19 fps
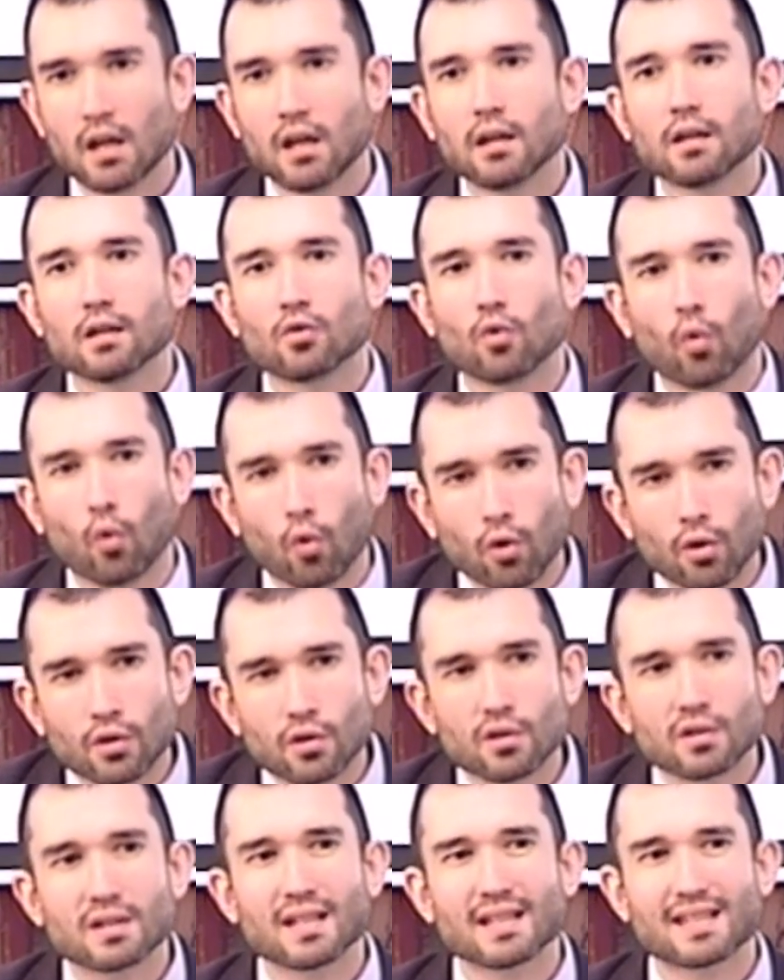in
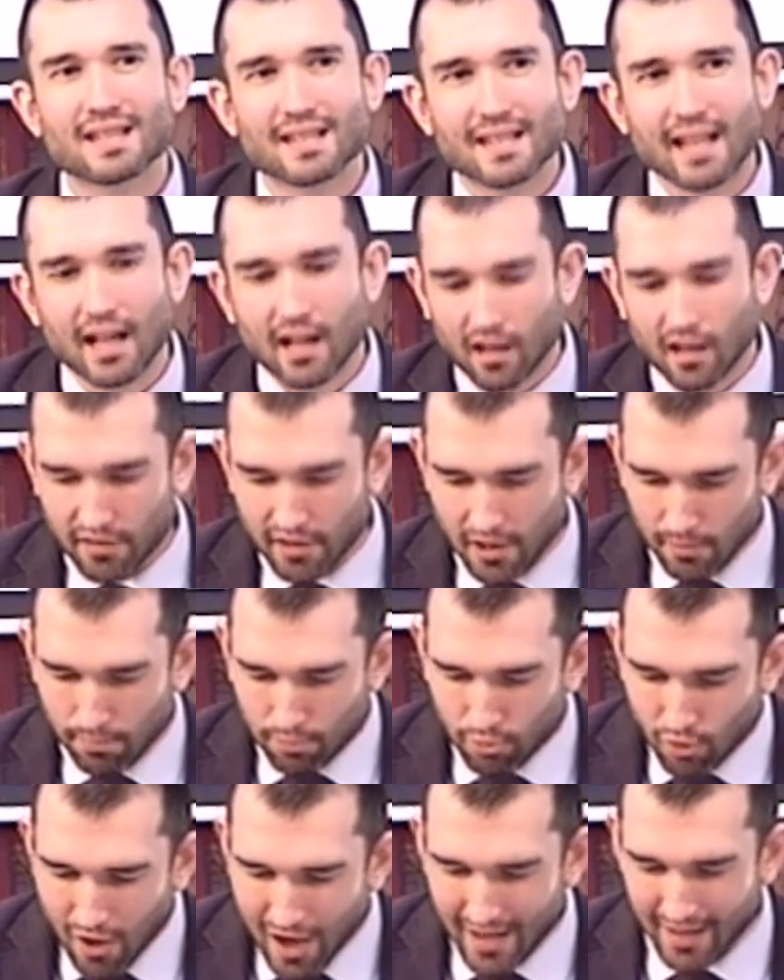order to sell
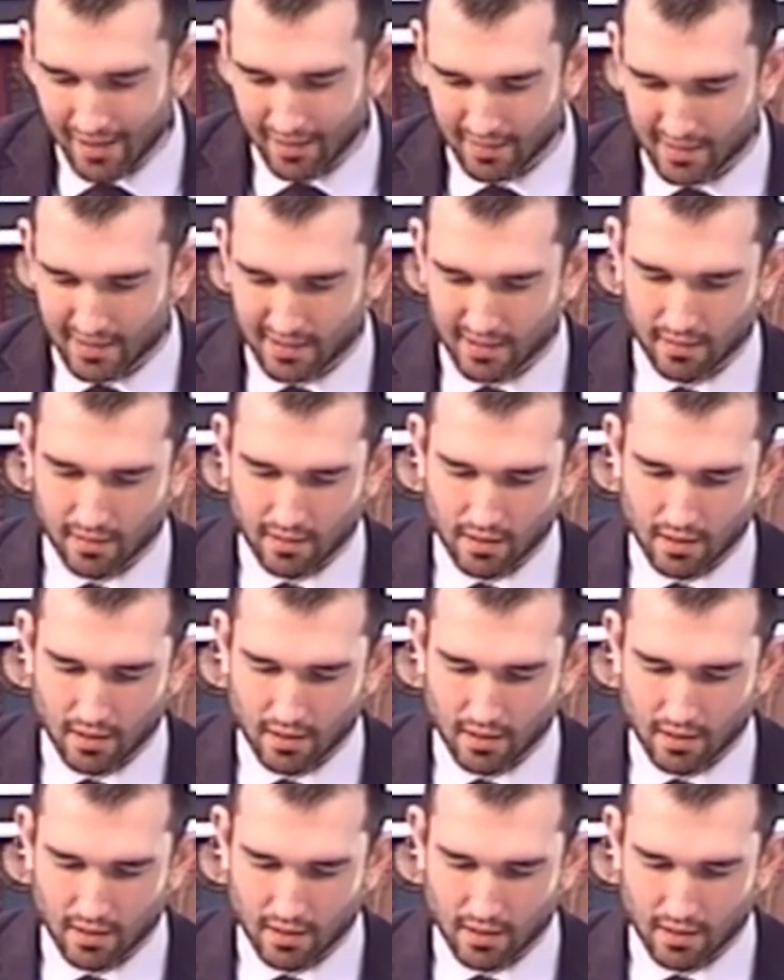products,